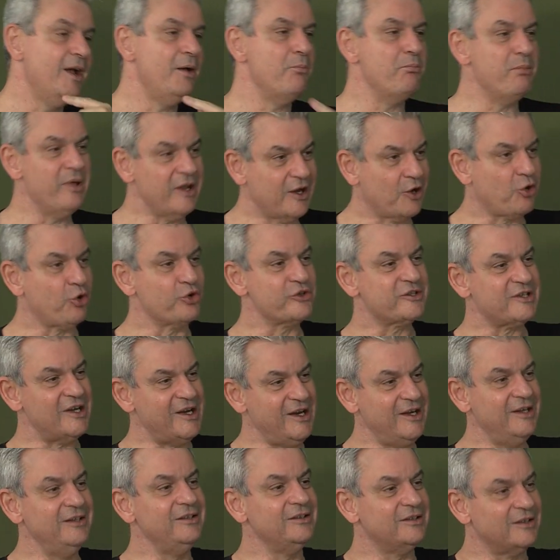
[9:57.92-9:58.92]
Because
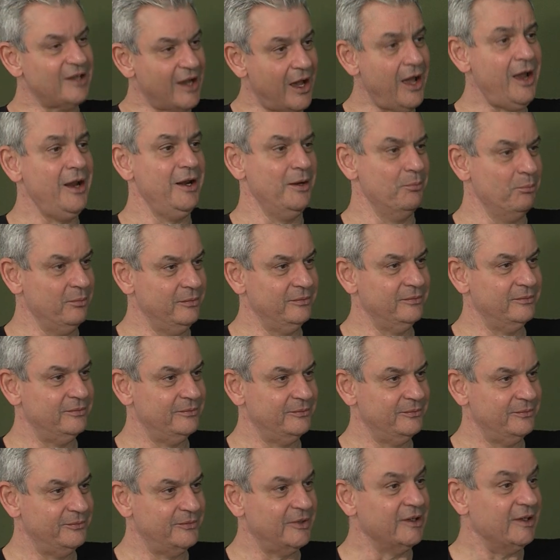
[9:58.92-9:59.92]
in time,
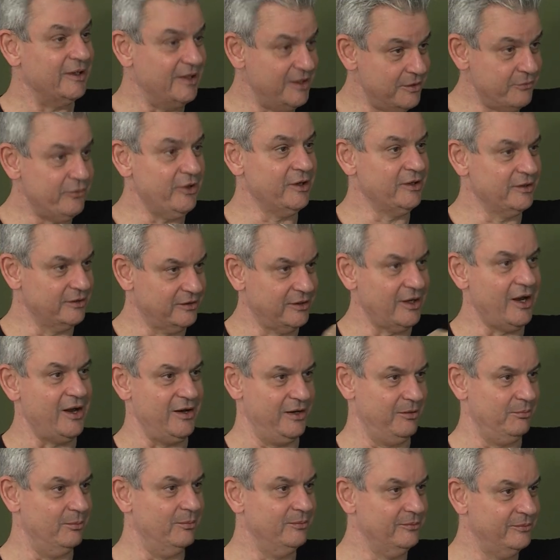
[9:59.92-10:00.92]
given
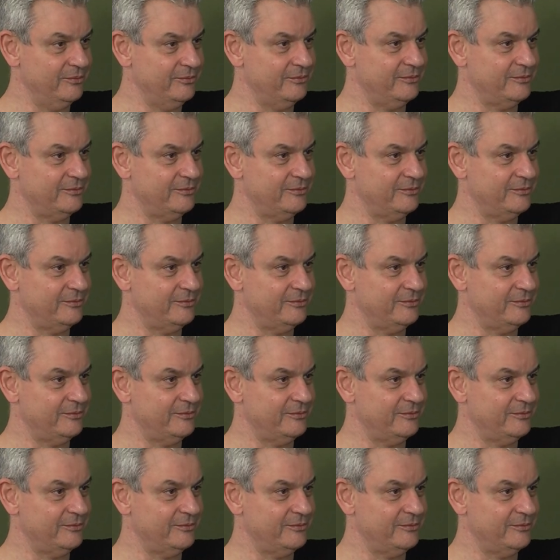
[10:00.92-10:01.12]
time,